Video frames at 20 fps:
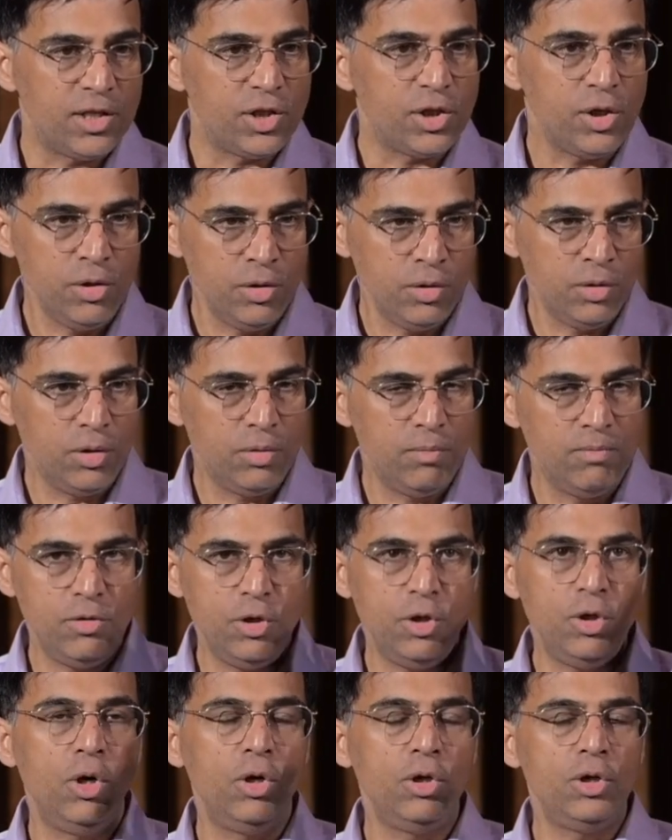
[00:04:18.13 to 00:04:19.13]
So you
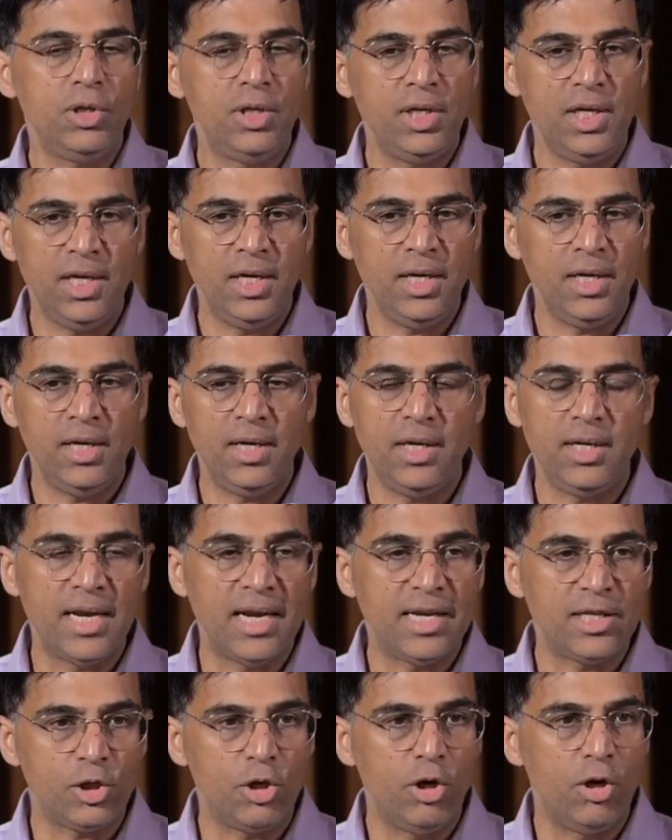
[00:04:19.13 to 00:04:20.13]
go to the
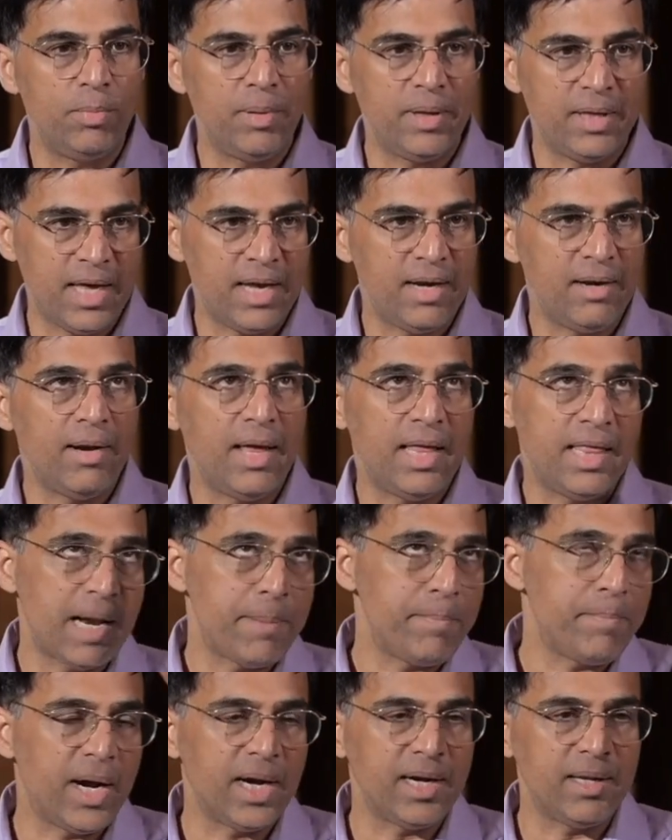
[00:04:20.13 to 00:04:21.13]
telescope, and then
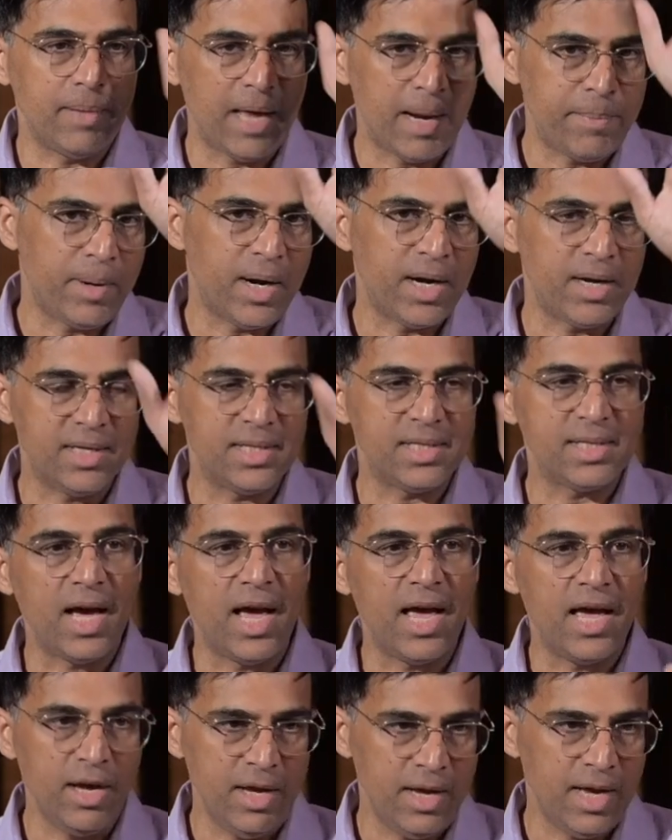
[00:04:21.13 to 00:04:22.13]
that part of the
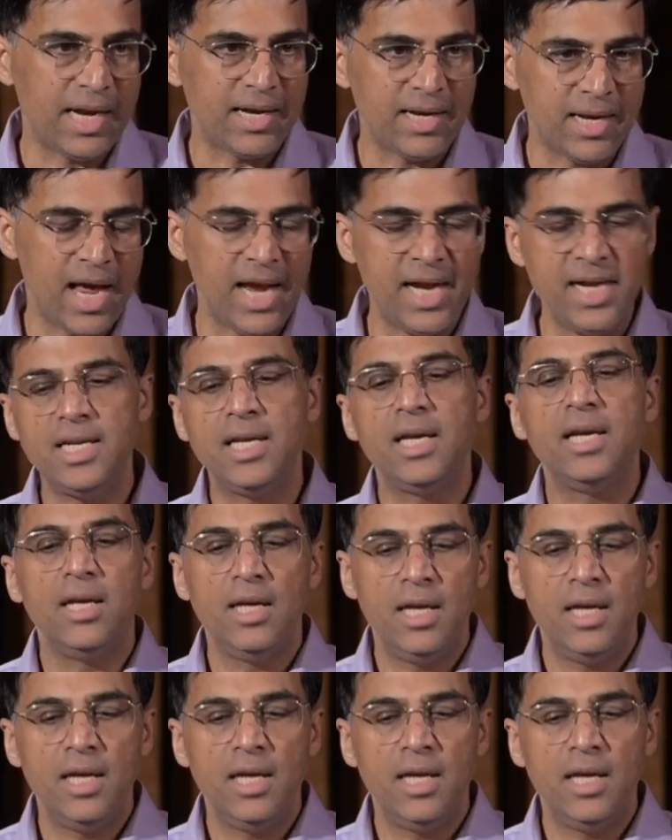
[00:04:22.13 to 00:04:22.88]
sky at night,